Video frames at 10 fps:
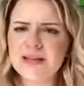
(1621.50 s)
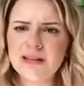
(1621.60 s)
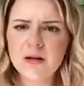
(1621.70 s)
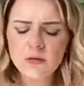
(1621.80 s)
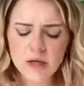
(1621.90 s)
is
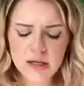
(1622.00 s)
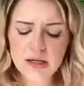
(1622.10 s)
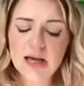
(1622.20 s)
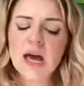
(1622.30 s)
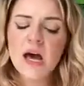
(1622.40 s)
that a
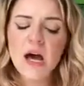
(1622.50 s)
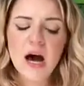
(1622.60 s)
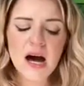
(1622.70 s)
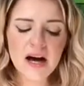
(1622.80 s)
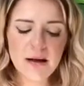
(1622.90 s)
word,
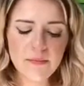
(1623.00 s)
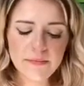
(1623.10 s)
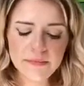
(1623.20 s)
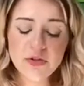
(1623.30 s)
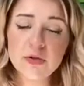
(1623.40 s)

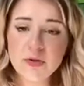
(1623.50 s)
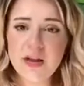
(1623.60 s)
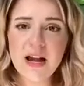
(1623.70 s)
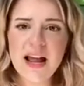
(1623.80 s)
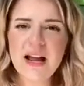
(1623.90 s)
to
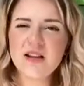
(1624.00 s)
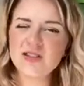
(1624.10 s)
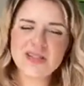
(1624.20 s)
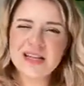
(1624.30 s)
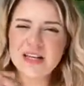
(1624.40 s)
their hair,
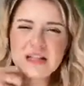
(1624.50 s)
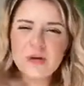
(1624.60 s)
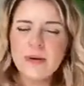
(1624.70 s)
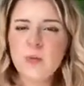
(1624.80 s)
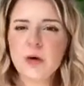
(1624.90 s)
just get a
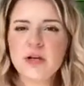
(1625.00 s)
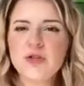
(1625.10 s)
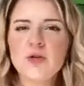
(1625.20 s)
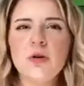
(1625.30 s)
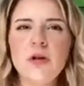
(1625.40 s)
little bit more
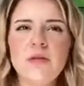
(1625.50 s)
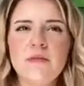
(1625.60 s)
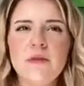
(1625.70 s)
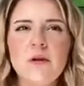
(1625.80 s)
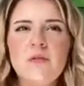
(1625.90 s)
control
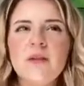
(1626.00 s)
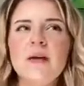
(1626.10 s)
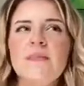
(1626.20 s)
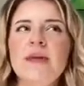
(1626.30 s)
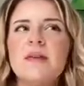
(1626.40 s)
over
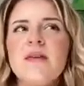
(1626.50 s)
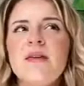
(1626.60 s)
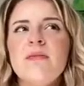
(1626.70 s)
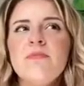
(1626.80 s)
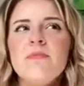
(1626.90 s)
it,
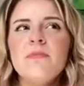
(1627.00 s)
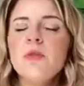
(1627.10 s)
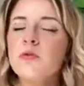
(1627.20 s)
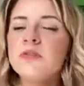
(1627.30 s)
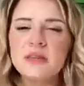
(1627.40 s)
maybe
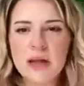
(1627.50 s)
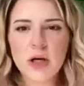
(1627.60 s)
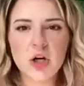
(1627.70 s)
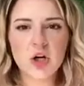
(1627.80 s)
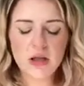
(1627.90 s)
loosen their
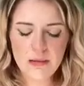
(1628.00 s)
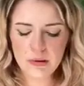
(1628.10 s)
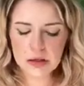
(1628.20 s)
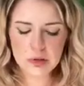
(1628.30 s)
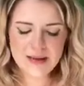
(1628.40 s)
curl up a
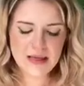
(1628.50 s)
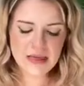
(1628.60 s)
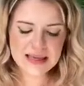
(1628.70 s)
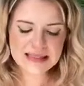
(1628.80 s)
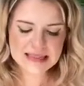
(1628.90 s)
little bit,
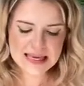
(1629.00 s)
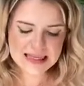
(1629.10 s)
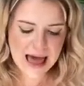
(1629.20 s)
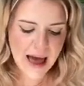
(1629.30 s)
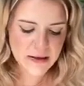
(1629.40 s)
things like
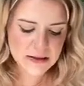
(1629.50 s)
that.